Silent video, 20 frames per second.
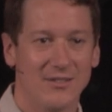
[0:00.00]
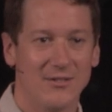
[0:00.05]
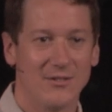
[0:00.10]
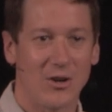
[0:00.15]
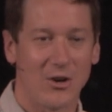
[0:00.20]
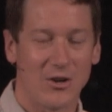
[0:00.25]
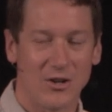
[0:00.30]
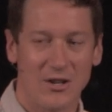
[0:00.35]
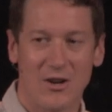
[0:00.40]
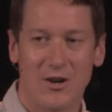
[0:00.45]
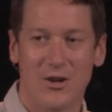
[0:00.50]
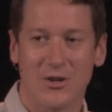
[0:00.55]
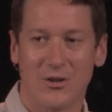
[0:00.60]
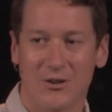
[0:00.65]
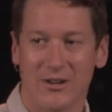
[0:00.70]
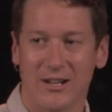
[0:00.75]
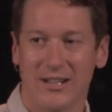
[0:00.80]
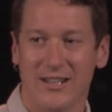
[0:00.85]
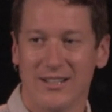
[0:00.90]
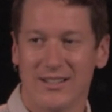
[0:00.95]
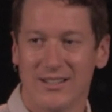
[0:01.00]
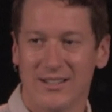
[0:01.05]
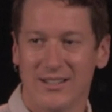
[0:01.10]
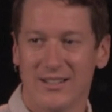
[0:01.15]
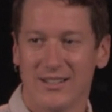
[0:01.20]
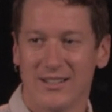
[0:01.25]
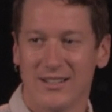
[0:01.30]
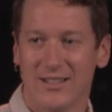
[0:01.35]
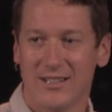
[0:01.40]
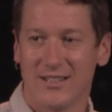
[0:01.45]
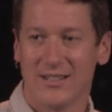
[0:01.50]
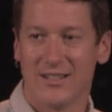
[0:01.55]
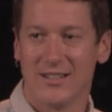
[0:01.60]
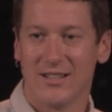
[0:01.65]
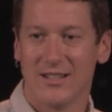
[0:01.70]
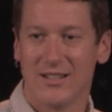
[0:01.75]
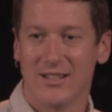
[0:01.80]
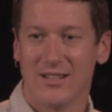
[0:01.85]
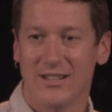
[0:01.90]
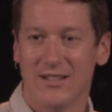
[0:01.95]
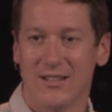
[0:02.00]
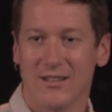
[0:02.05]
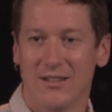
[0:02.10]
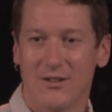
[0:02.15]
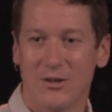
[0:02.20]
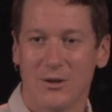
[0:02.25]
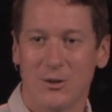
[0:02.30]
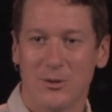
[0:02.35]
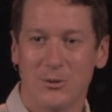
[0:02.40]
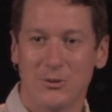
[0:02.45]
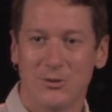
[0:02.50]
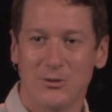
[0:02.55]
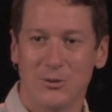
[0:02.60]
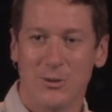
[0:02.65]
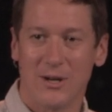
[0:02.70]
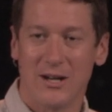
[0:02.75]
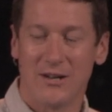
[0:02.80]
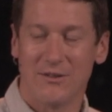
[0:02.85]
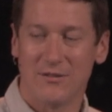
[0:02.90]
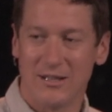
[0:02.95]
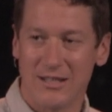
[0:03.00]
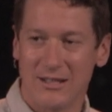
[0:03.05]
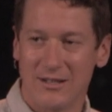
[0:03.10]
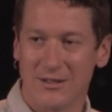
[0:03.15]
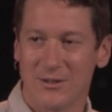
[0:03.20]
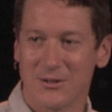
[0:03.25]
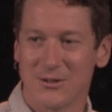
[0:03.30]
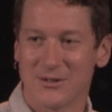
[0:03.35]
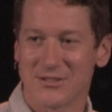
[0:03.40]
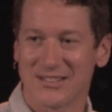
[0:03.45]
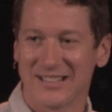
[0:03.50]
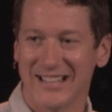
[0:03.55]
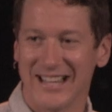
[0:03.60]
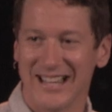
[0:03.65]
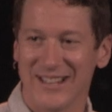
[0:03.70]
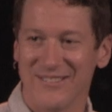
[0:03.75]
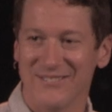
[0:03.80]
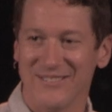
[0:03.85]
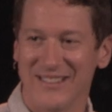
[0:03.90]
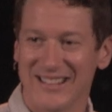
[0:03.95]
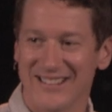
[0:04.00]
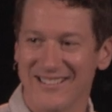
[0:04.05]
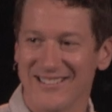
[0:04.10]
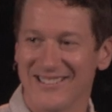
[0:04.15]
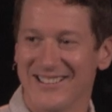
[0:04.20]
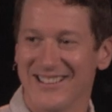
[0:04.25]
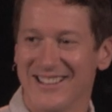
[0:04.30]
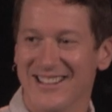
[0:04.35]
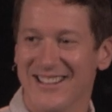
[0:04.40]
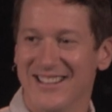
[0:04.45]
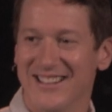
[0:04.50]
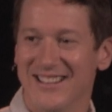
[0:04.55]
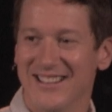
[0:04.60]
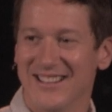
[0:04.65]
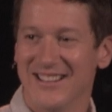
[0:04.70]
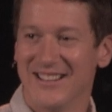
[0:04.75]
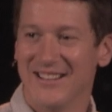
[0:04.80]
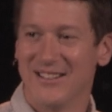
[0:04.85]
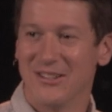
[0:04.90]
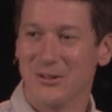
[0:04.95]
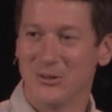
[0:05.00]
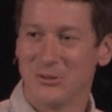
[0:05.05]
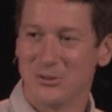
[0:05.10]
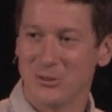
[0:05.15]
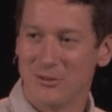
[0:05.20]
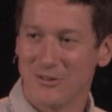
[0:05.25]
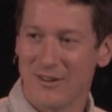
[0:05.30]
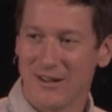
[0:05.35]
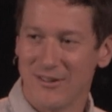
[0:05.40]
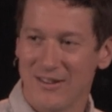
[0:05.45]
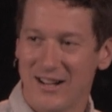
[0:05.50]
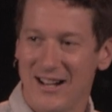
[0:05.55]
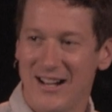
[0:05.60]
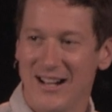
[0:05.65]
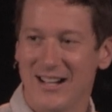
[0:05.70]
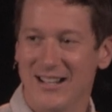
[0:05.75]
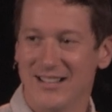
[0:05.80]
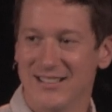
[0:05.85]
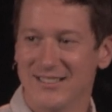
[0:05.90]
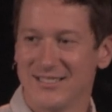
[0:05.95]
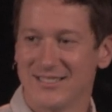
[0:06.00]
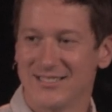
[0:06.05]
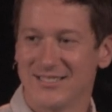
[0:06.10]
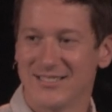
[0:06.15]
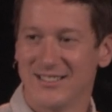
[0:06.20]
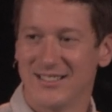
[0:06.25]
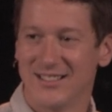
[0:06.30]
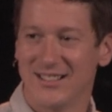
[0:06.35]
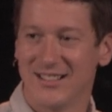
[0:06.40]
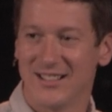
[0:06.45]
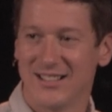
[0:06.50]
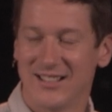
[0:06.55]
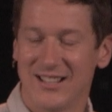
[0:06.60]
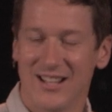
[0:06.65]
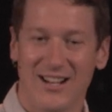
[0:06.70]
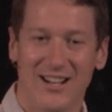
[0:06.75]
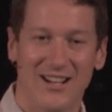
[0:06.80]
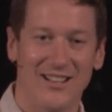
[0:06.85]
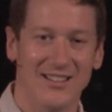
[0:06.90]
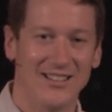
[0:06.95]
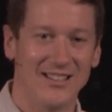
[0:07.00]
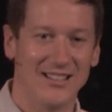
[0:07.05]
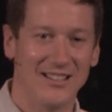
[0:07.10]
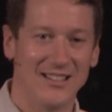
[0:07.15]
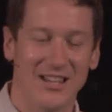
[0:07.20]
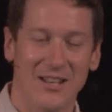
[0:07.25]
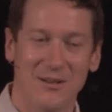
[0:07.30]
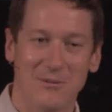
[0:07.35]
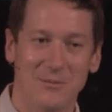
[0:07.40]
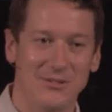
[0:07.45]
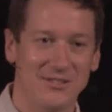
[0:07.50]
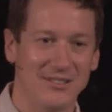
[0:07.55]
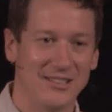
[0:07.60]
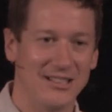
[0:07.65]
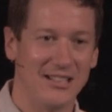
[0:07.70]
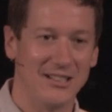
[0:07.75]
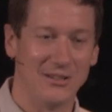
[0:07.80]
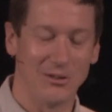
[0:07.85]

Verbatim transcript: Are you hungry? Those who have ears, let them hear. Those who have eyes, golly, let them see.